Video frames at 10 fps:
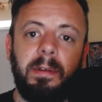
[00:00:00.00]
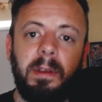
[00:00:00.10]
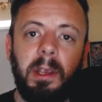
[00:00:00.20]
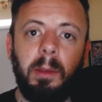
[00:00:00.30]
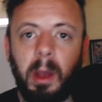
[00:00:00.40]

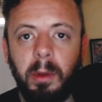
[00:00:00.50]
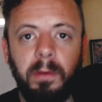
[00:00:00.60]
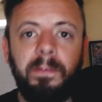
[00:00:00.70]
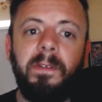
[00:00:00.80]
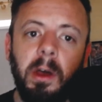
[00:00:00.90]
you might move
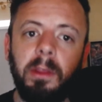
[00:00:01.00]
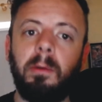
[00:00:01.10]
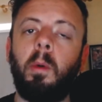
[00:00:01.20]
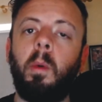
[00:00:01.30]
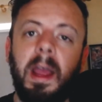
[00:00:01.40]
further
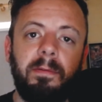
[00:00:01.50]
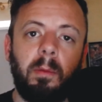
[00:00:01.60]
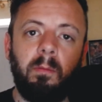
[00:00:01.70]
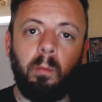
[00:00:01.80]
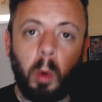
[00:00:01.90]
away
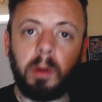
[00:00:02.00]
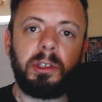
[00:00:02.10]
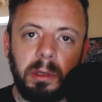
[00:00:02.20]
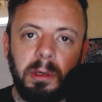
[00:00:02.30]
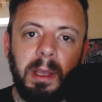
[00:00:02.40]
from what
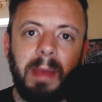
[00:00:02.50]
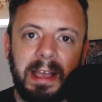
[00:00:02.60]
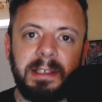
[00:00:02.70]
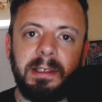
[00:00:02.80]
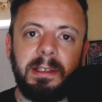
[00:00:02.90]
truly
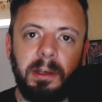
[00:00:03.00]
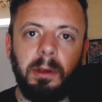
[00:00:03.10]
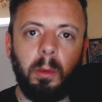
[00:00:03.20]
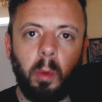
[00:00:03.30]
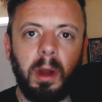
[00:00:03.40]
matters to
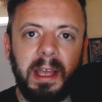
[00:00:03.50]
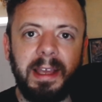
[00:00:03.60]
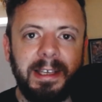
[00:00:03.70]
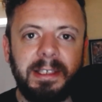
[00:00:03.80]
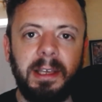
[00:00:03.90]
you, what it
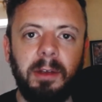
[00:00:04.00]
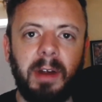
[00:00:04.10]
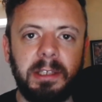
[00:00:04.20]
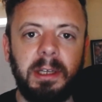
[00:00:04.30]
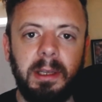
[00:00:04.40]
is that you're
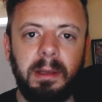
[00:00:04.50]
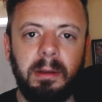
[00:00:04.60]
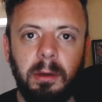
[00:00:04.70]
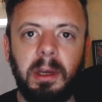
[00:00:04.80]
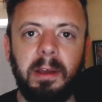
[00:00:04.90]
actually
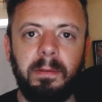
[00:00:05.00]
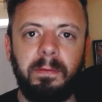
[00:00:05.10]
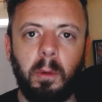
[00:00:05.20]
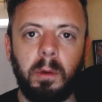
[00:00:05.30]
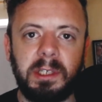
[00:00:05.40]
looking
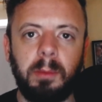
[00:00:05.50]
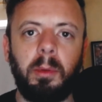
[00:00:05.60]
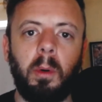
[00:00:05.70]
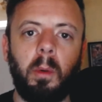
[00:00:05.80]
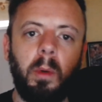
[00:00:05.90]
for
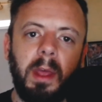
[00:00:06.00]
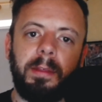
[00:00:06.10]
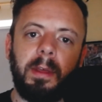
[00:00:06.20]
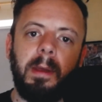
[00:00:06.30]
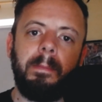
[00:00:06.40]
support with.
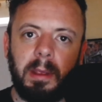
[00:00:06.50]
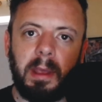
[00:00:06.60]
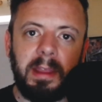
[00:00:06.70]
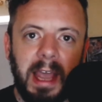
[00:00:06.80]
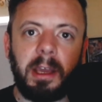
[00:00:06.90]

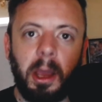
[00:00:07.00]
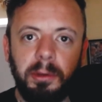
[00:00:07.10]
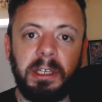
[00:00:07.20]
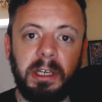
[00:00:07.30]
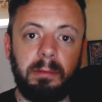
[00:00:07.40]
And that
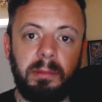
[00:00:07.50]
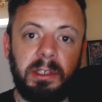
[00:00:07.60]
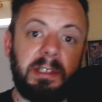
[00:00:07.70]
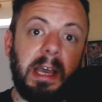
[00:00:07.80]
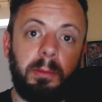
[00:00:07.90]
coaching
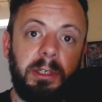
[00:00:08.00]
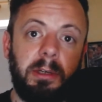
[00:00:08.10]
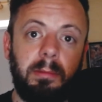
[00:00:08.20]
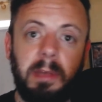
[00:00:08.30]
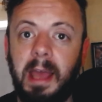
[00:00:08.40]
just helps you
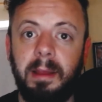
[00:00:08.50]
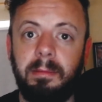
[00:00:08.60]
get